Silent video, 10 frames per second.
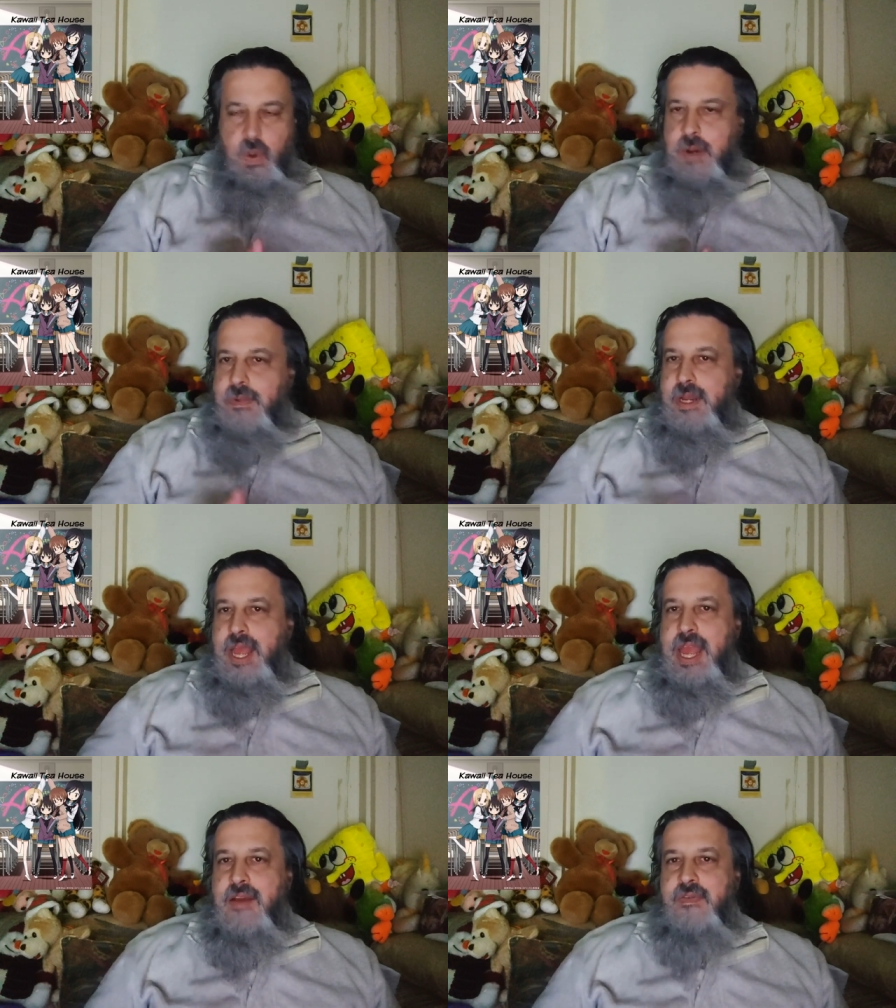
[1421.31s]
what I'm going
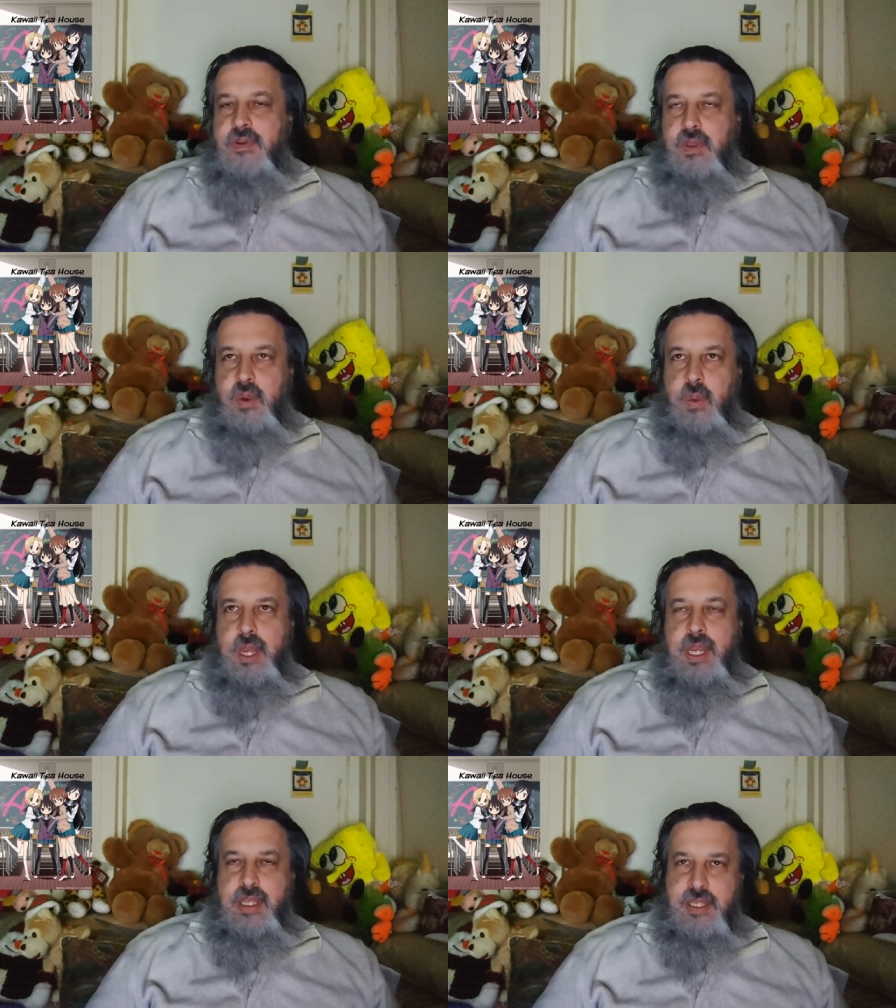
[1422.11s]
to have during the
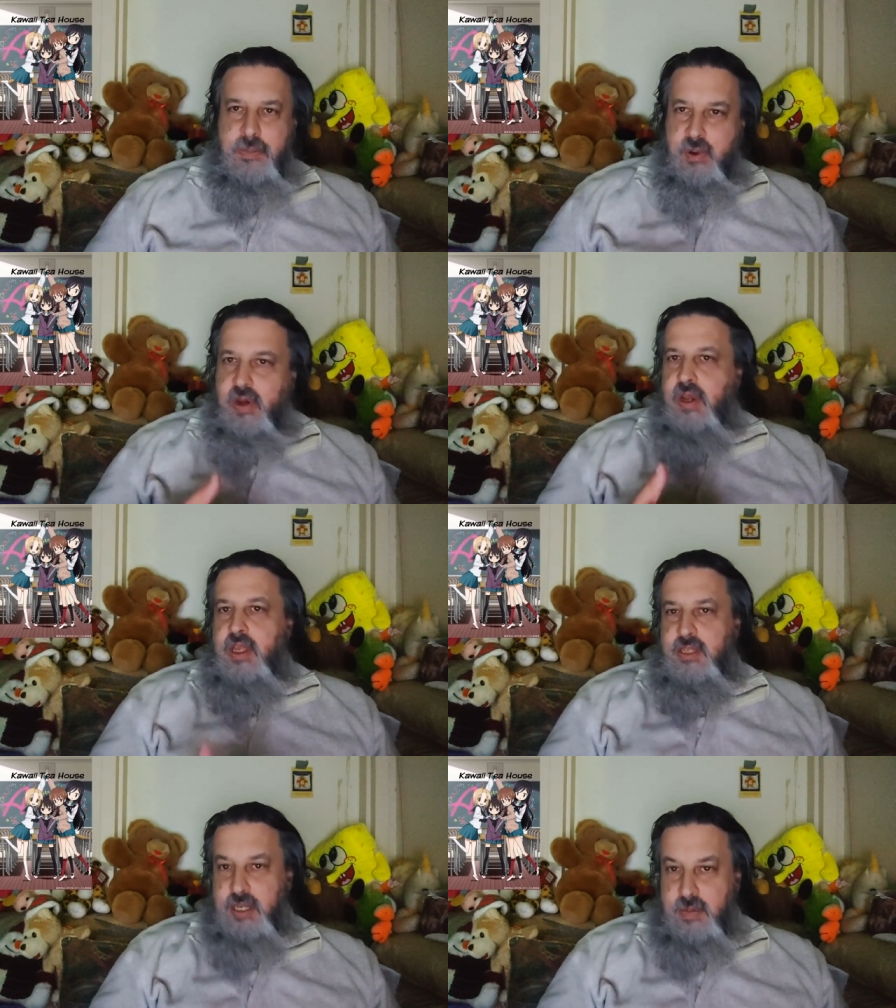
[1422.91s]
week, is the burger
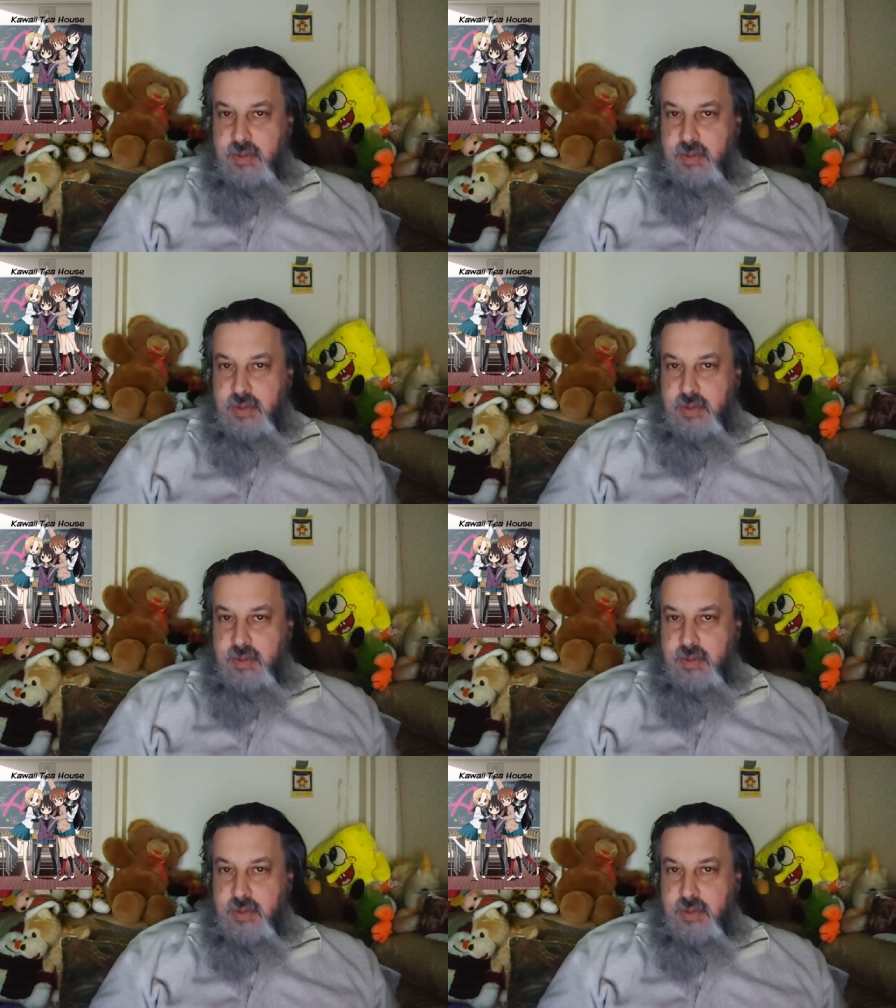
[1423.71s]
is in,